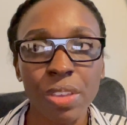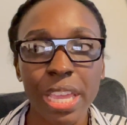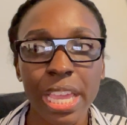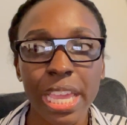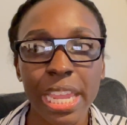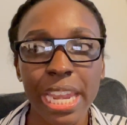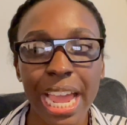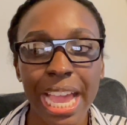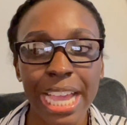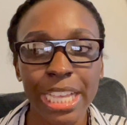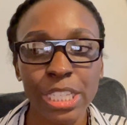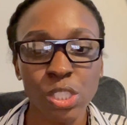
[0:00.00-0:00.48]

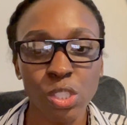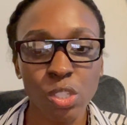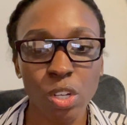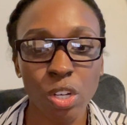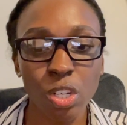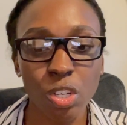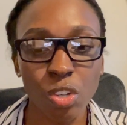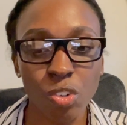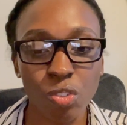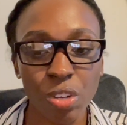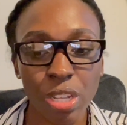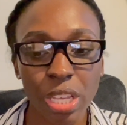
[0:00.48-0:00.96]
And I started
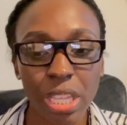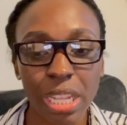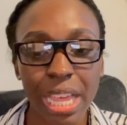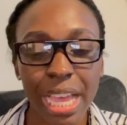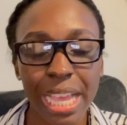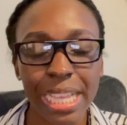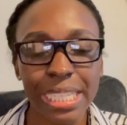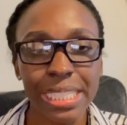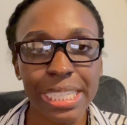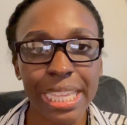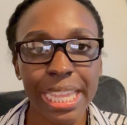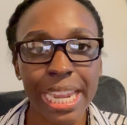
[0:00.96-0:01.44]
to
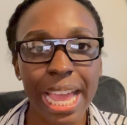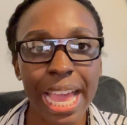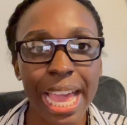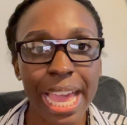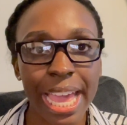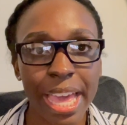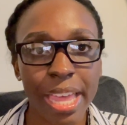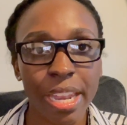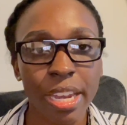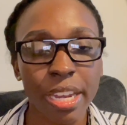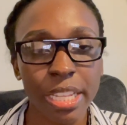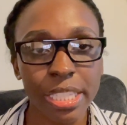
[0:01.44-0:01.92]
realize that I
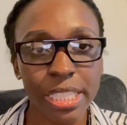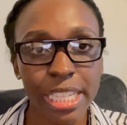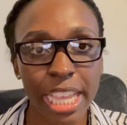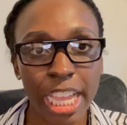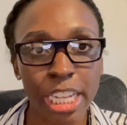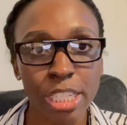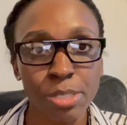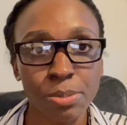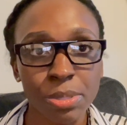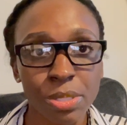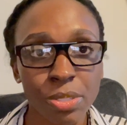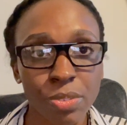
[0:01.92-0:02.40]
had an
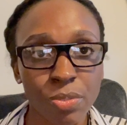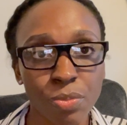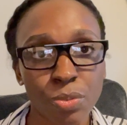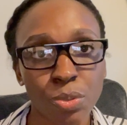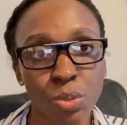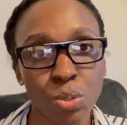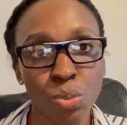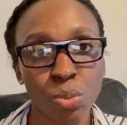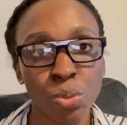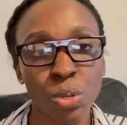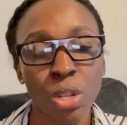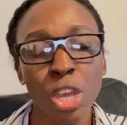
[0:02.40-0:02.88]
attachment to
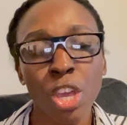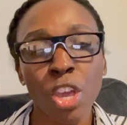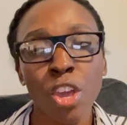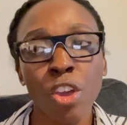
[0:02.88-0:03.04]
food.